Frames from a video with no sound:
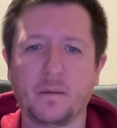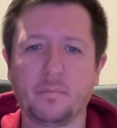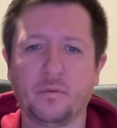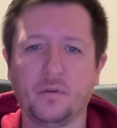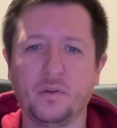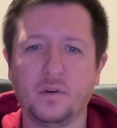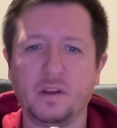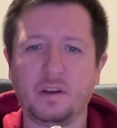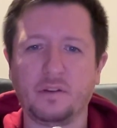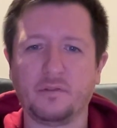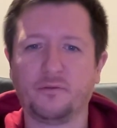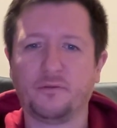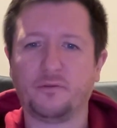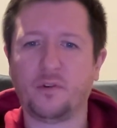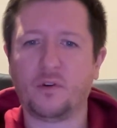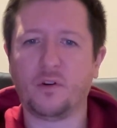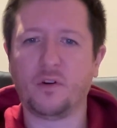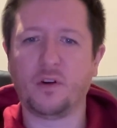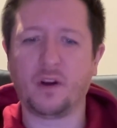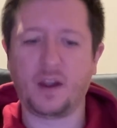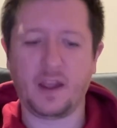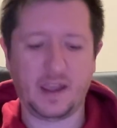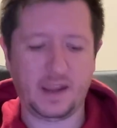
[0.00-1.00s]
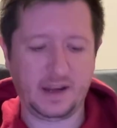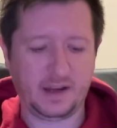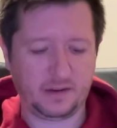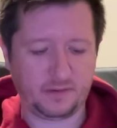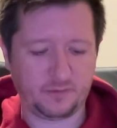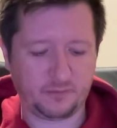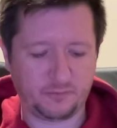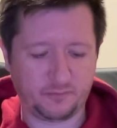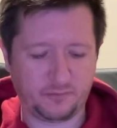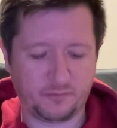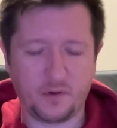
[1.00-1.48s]

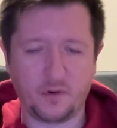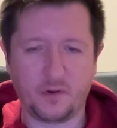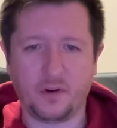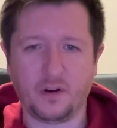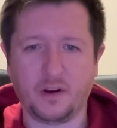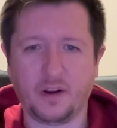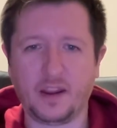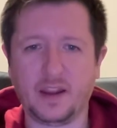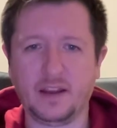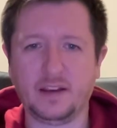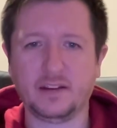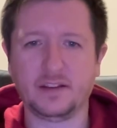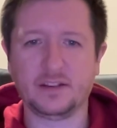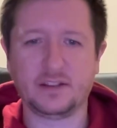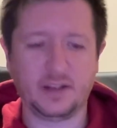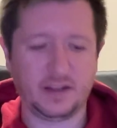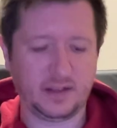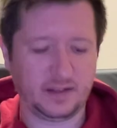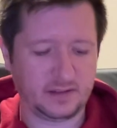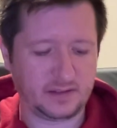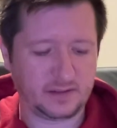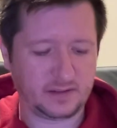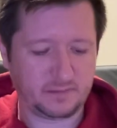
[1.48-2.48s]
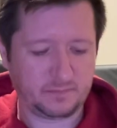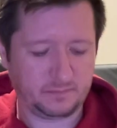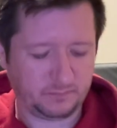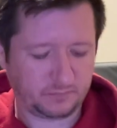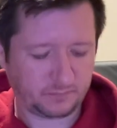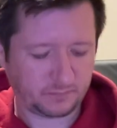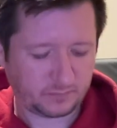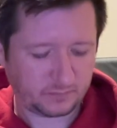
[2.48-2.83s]
0.484 inches,